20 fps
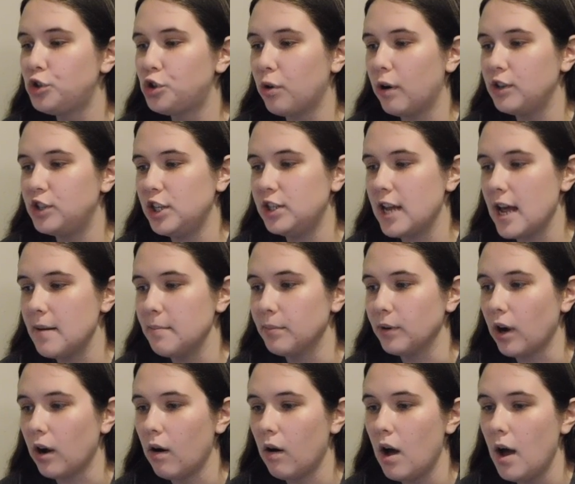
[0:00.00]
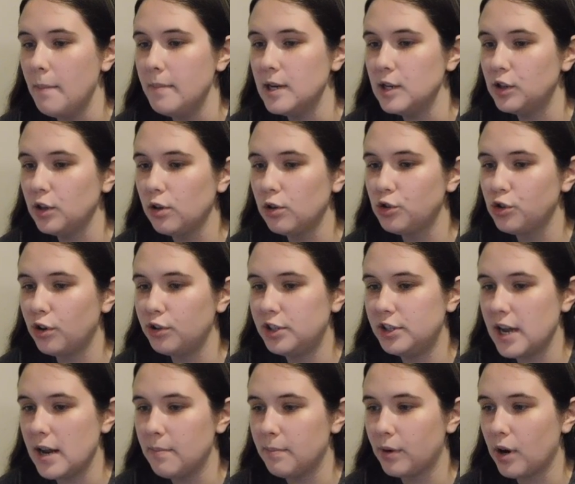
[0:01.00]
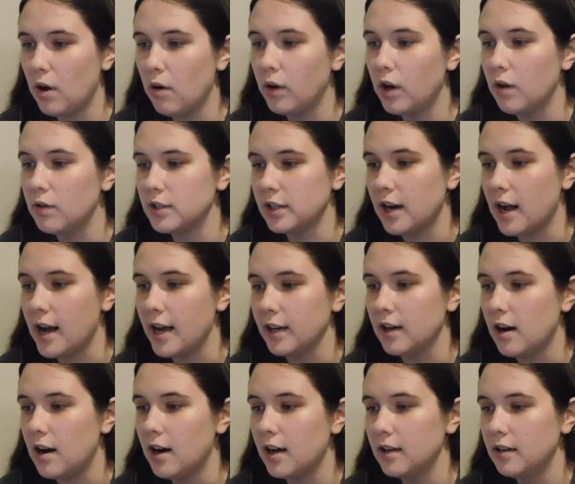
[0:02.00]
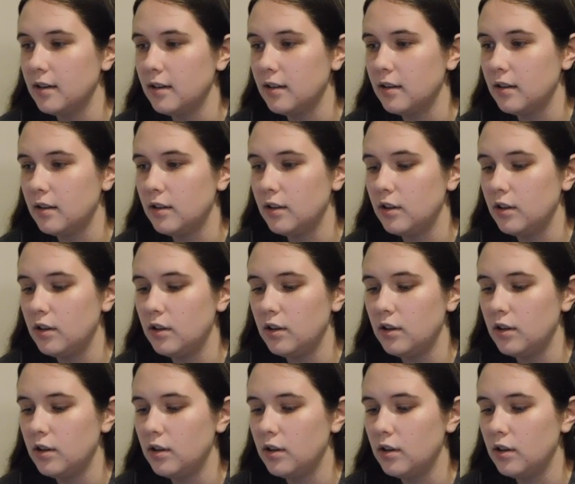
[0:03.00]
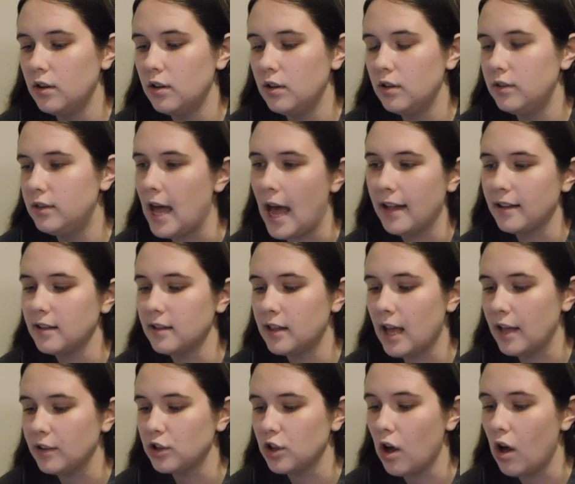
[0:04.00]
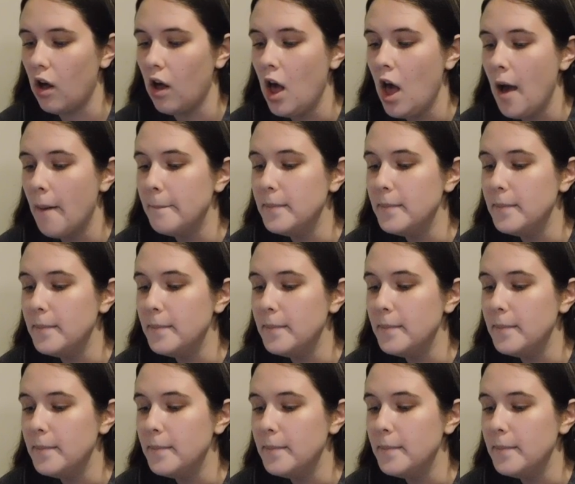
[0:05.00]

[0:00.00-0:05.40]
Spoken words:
Georgie Denbrough. Musical Georgie Denbrough goes in Icon. That's all.